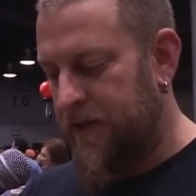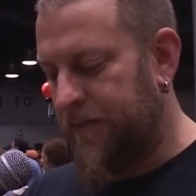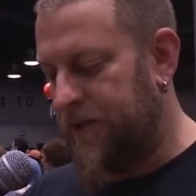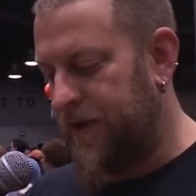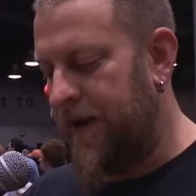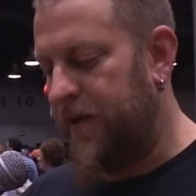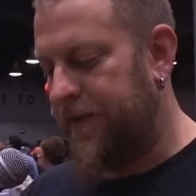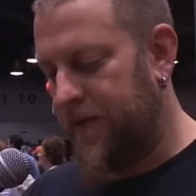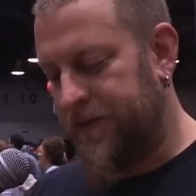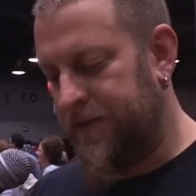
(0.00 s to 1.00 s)
We do have
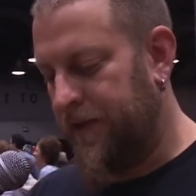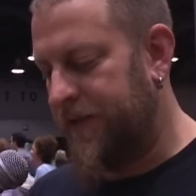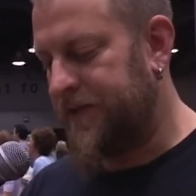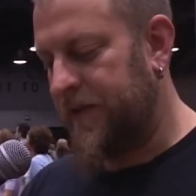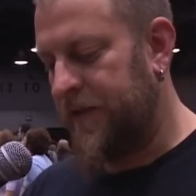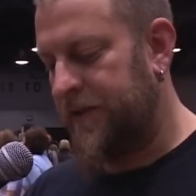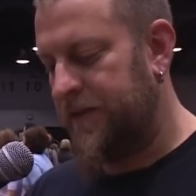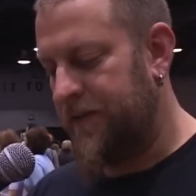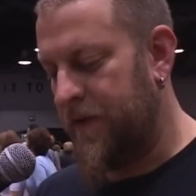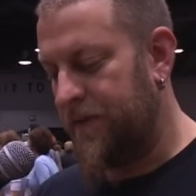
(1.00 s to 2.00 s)
another tarantula.
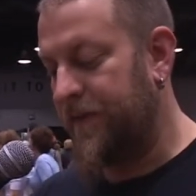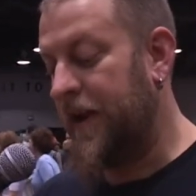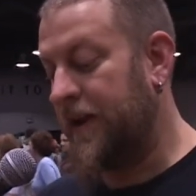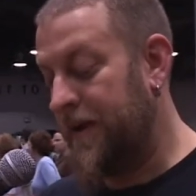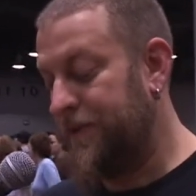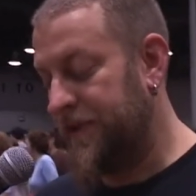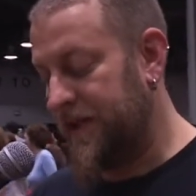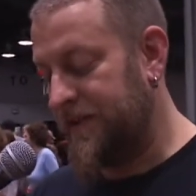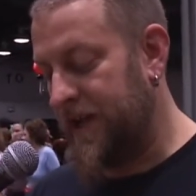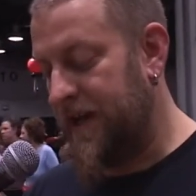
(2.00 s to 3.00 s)
We've got a couple of
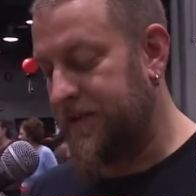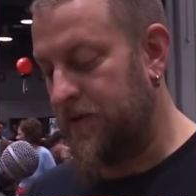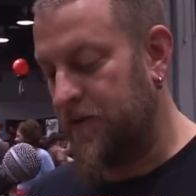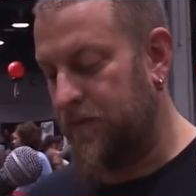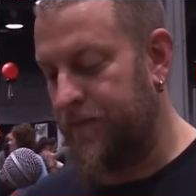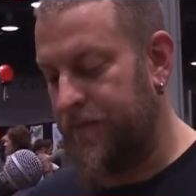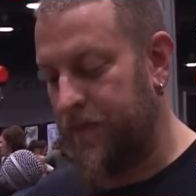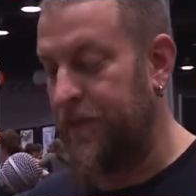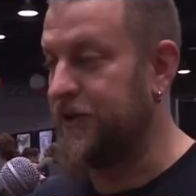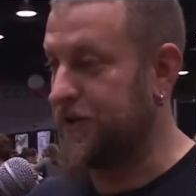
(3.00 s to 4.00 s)
these guys at home.
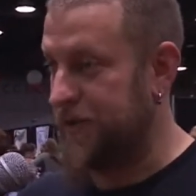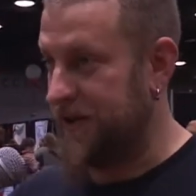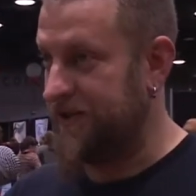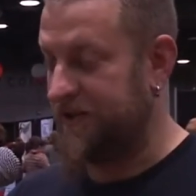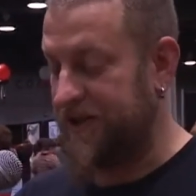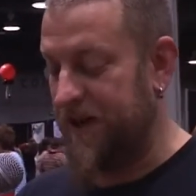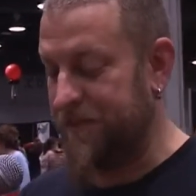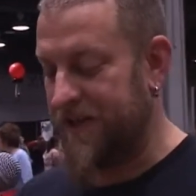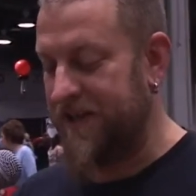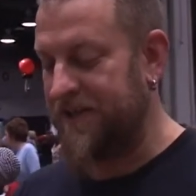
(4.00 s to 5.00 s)
Well, we took one in just a
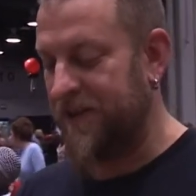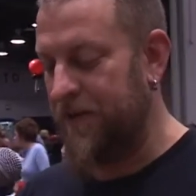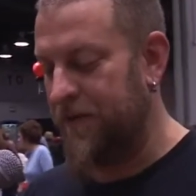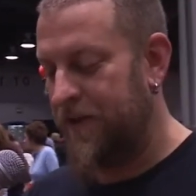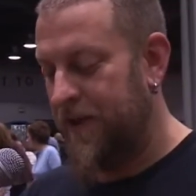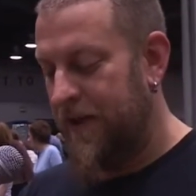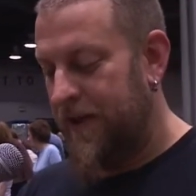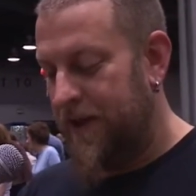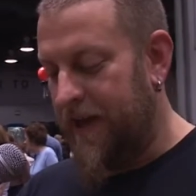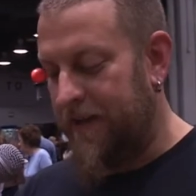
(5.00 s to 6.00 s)
couple days ago.
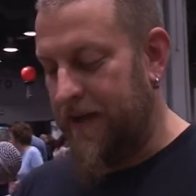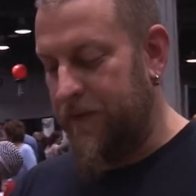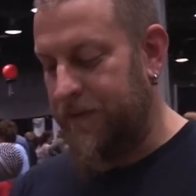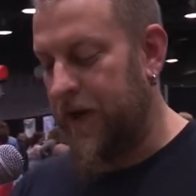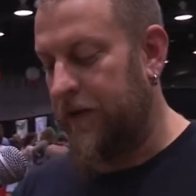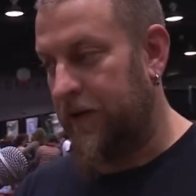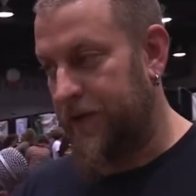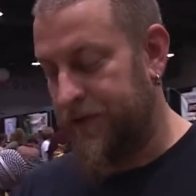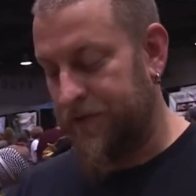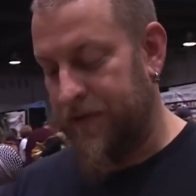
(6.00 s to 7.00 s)
And then we've got a
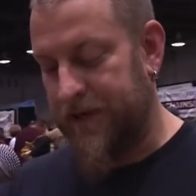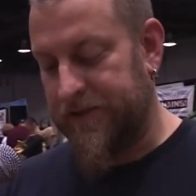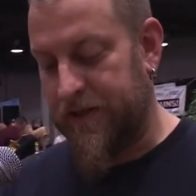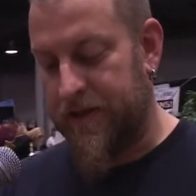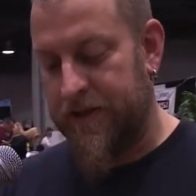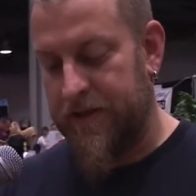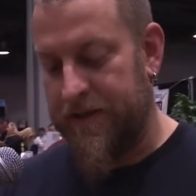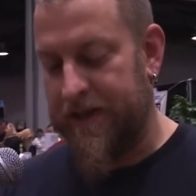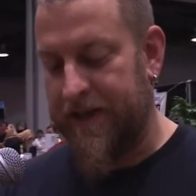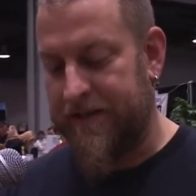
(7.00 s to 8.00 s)
larger tarantula
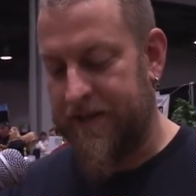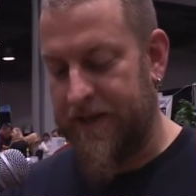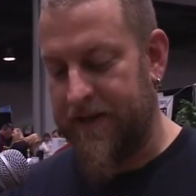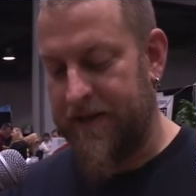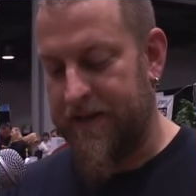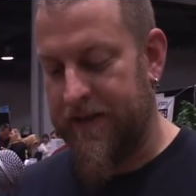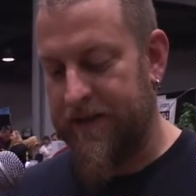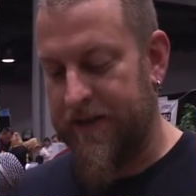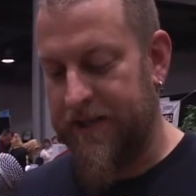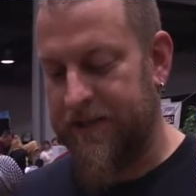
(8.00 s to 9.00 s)
that
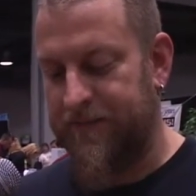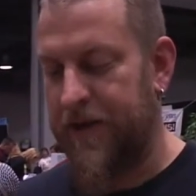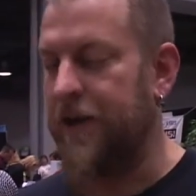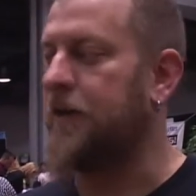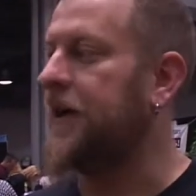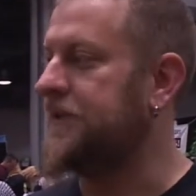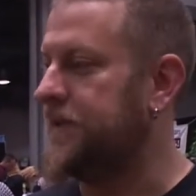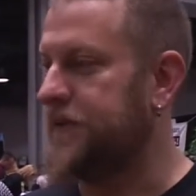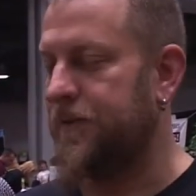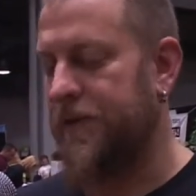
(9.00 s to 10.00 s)
is very
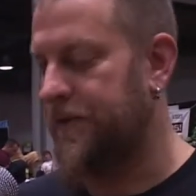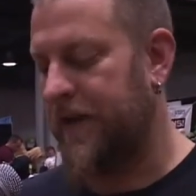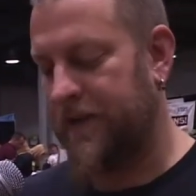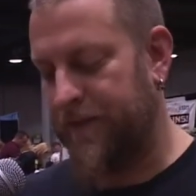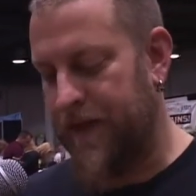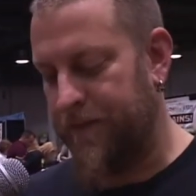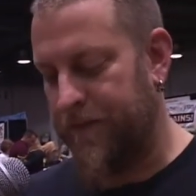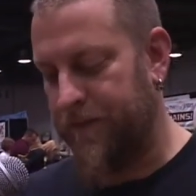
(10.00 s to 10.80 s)
aggressive, so we don't handle that one